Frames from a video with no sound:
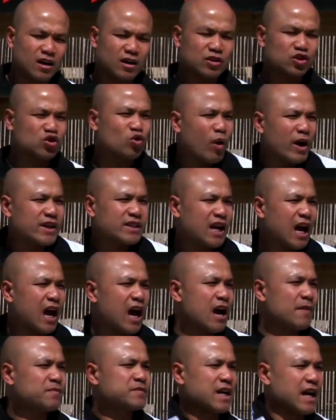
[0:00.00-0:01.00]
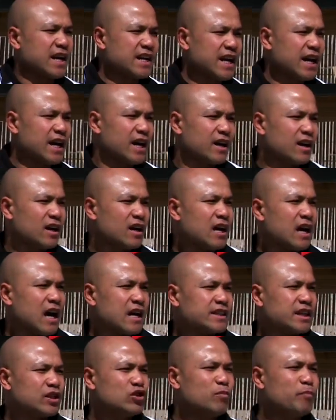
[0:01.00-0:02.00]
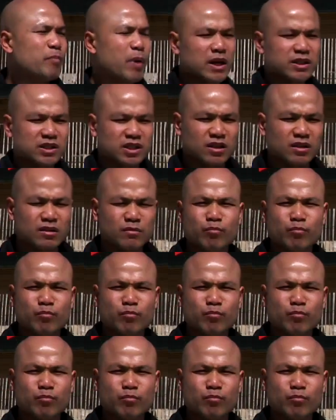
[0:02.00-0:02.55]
try to have that there and then you punch